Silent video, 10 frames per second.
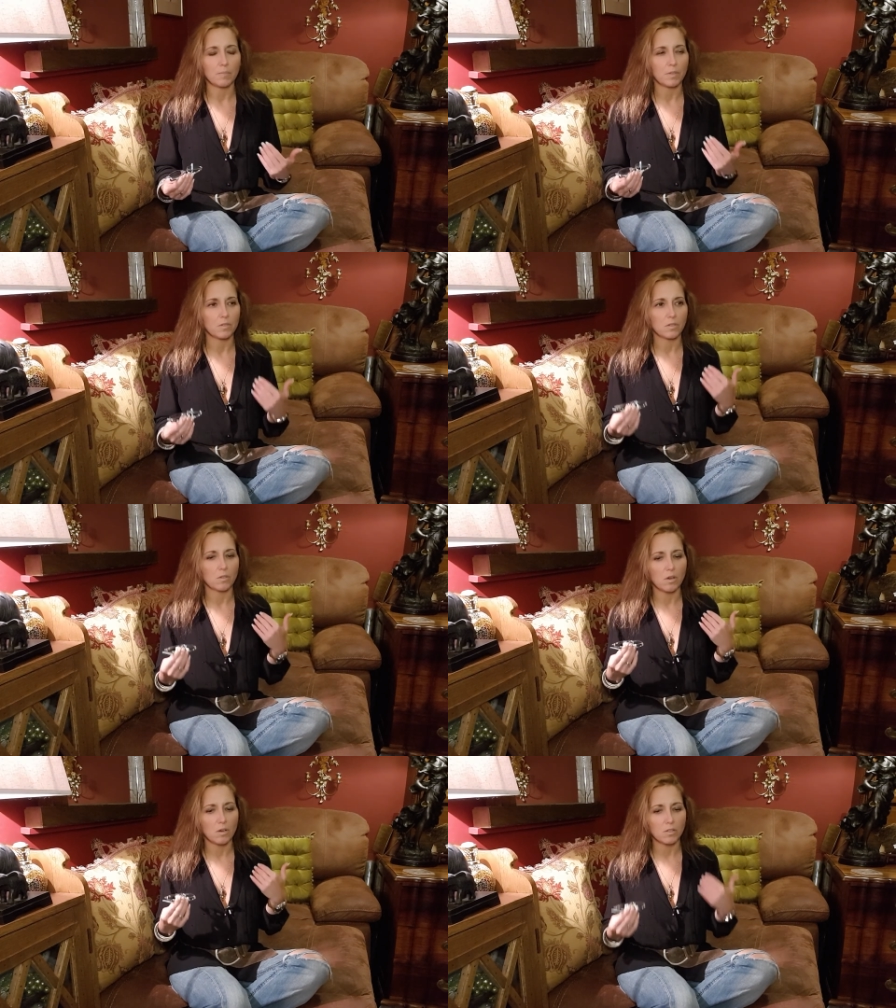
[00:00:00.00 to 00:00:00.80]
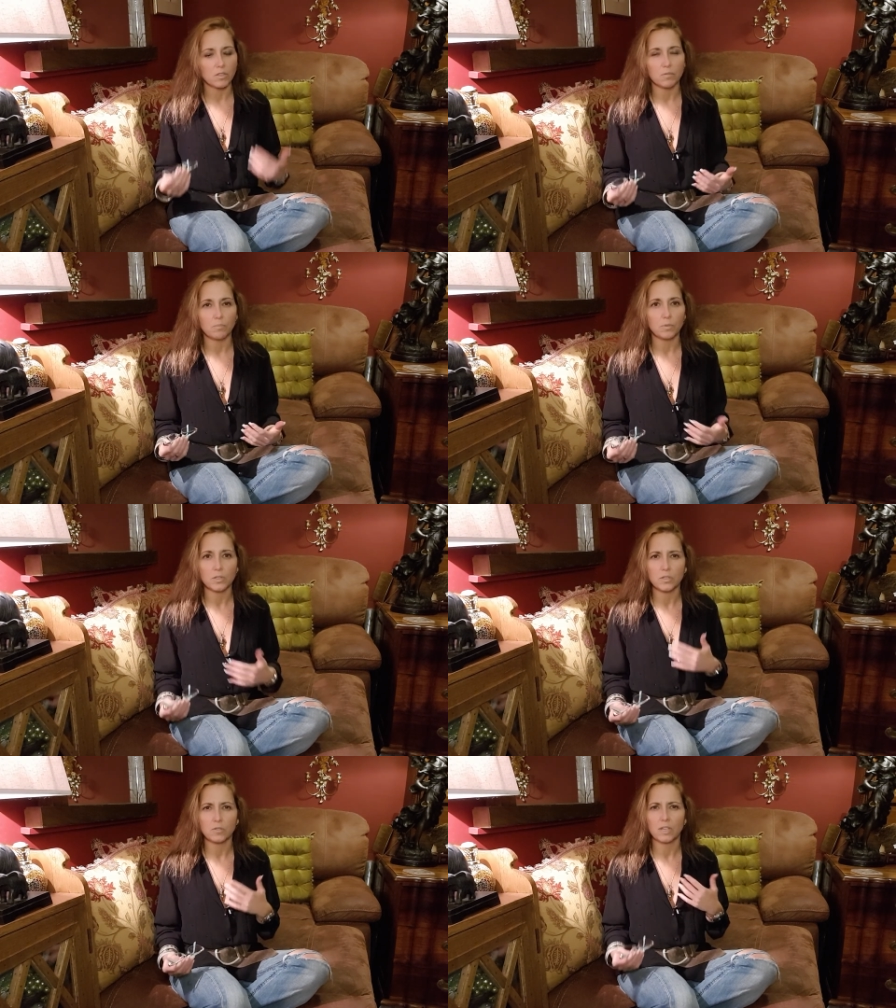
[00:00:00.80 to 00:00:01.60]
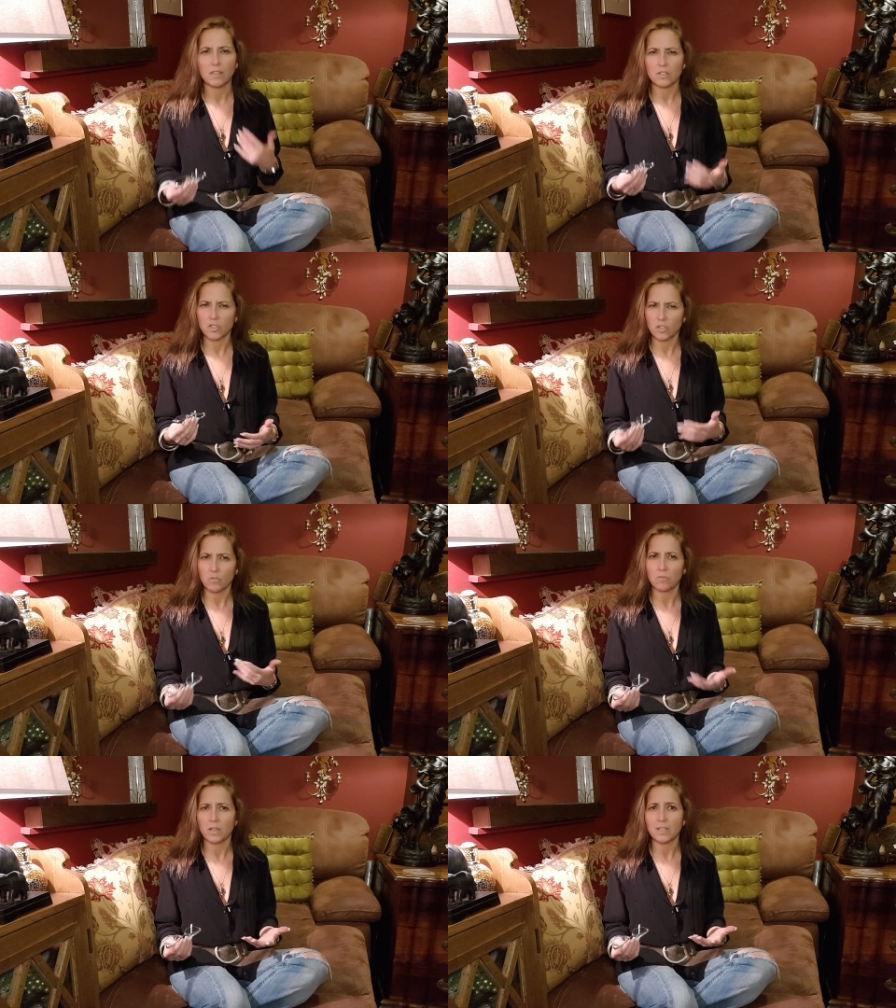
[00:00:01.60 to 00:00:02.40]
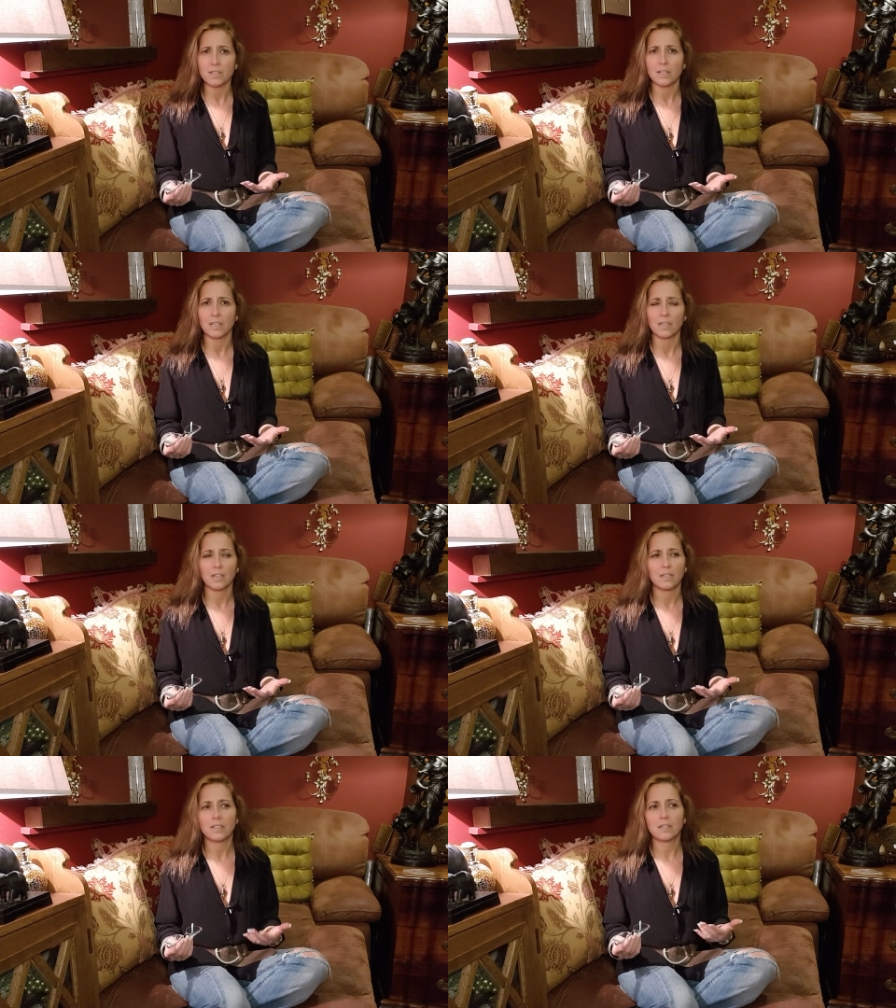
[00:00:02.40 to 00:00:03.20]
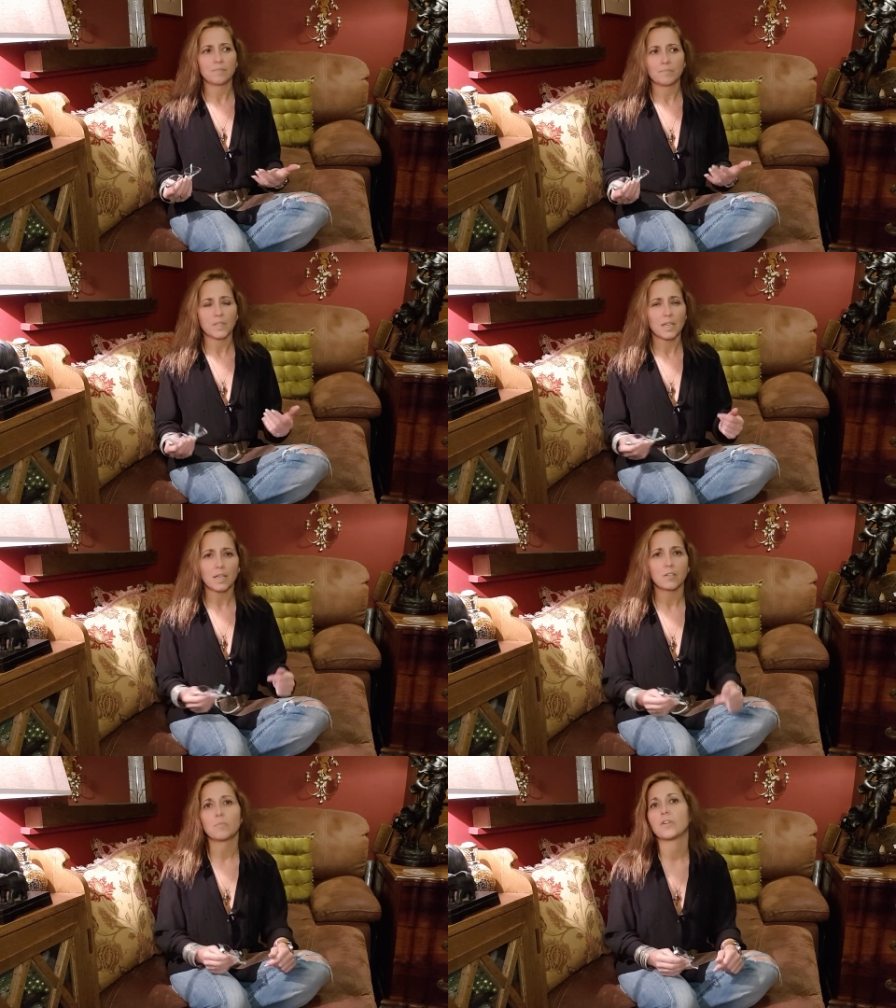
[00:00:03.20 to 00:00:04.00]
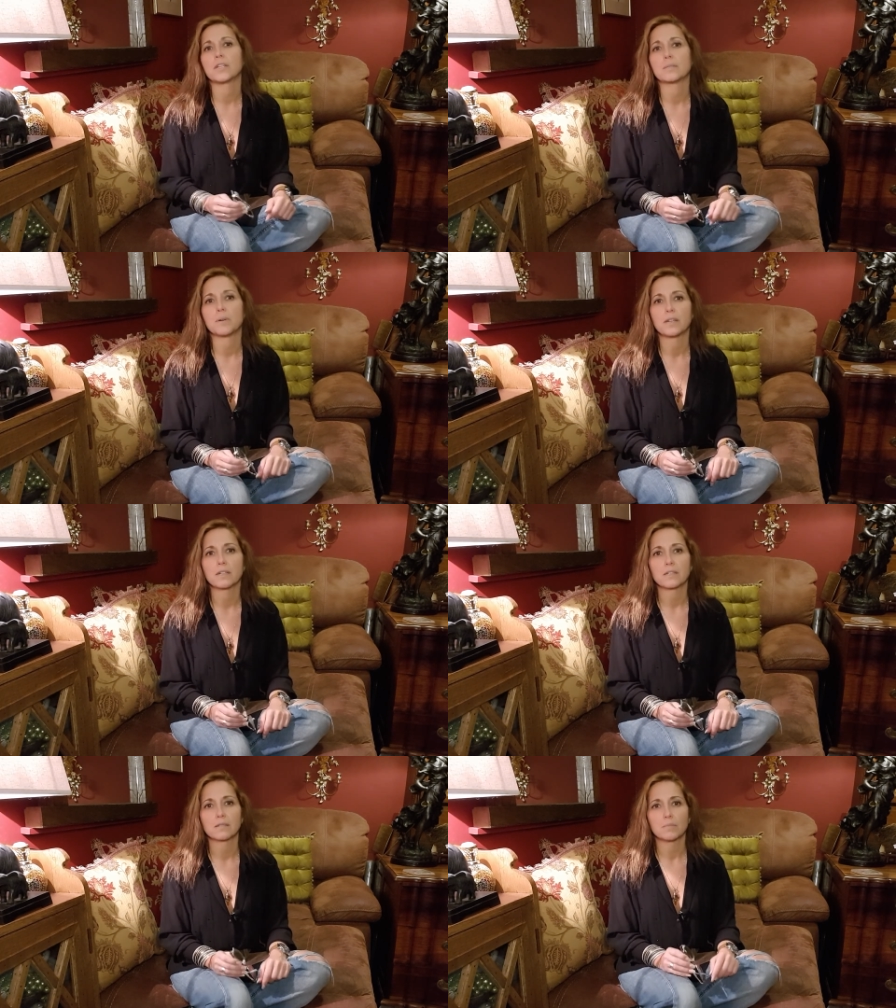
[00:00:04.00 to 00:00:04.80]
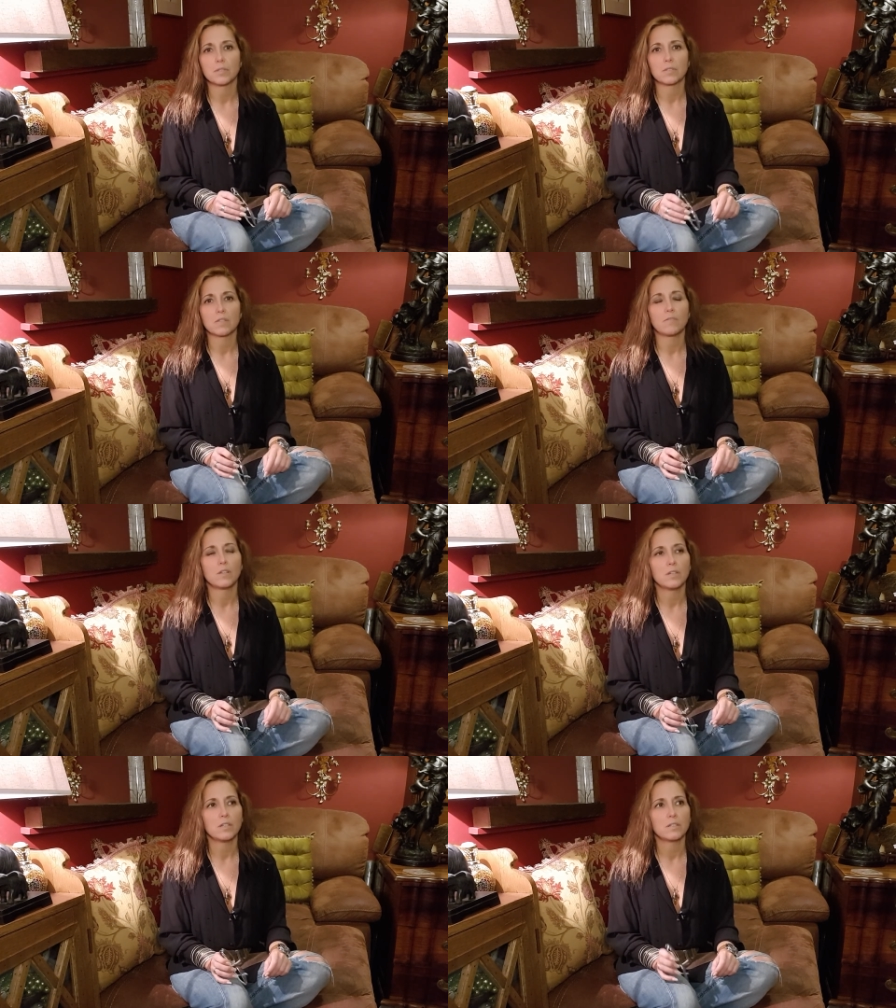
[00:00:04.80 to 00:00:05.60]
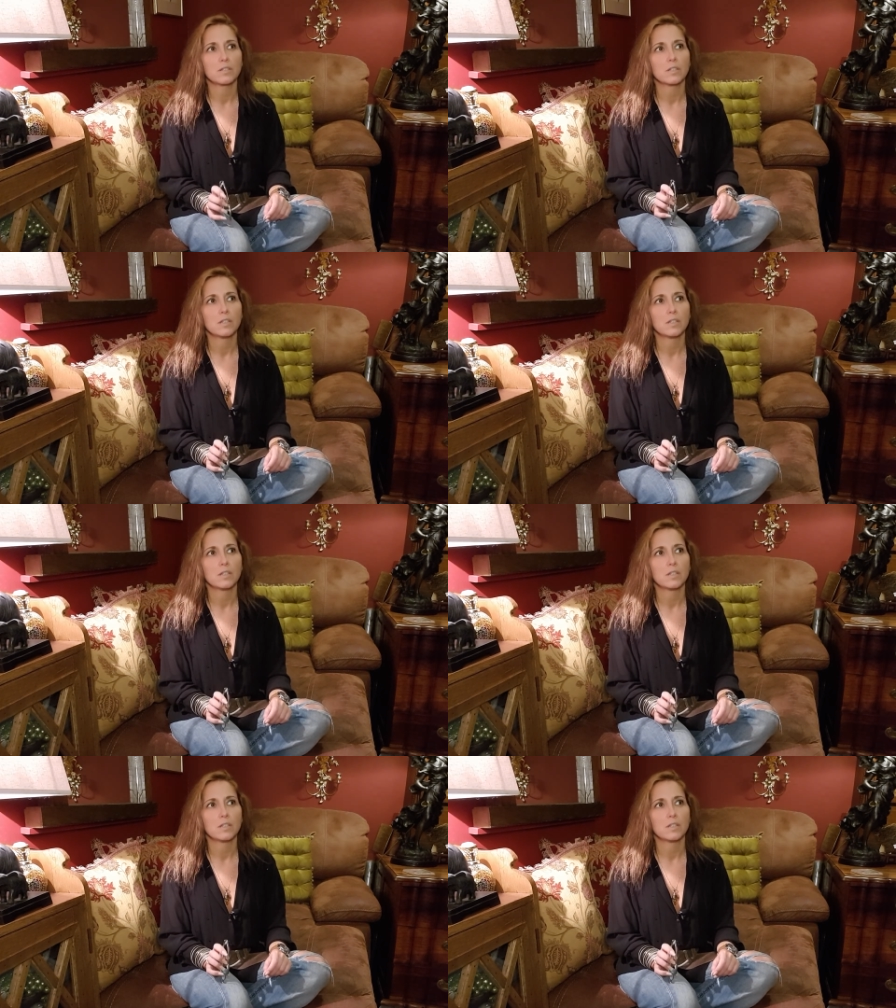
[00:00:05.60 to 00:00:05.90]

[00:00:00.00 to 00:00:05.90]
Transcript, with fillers: Because God, you put it together so nicely yeah, I don't break the bank because I've learned